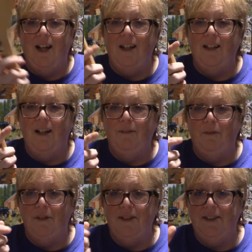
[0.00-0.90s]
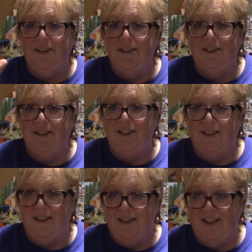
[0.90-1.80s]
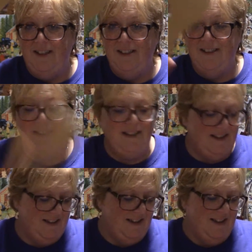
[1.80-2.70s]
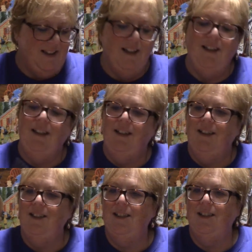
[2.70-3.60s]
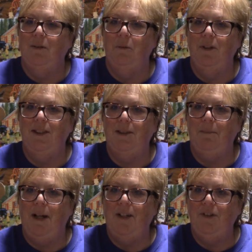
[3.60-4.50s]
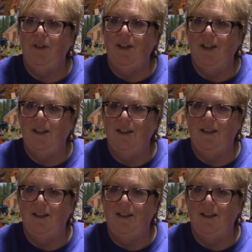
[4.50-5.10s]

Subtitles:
love wooden things. This looks like a wooden spatula.